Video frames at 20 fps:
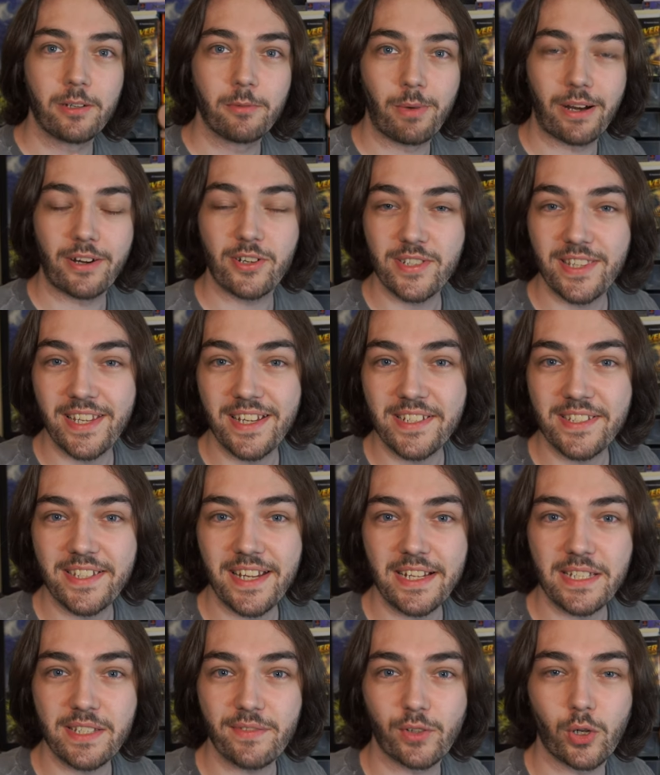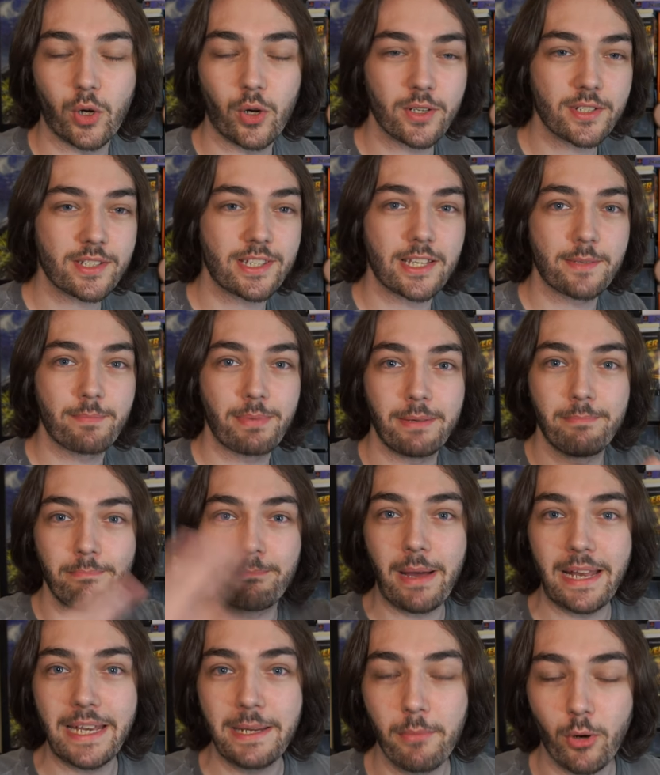whereas these days, of course, there's been
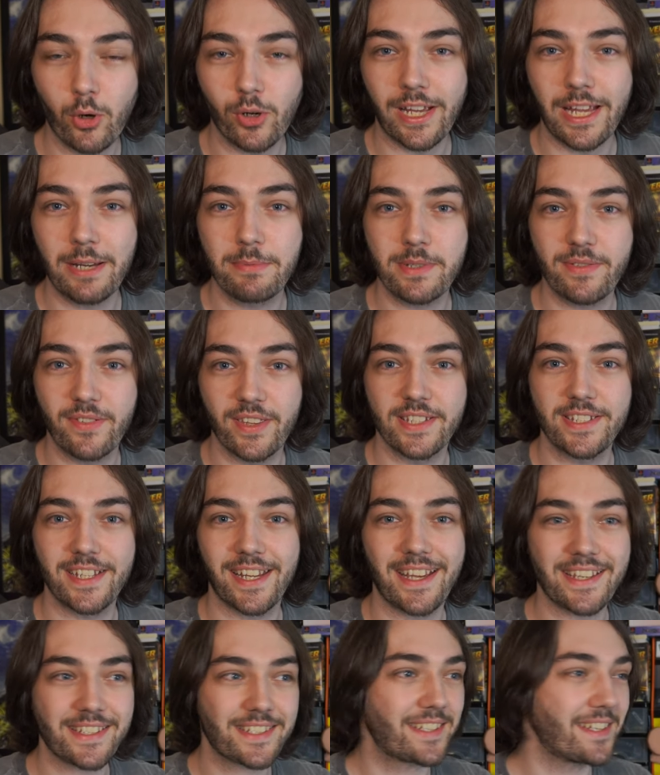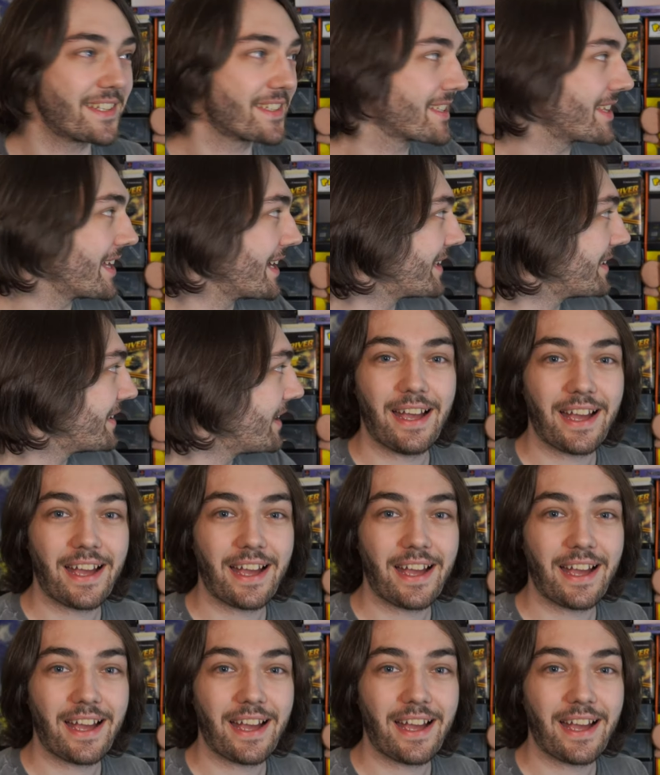many more games for the DS since then.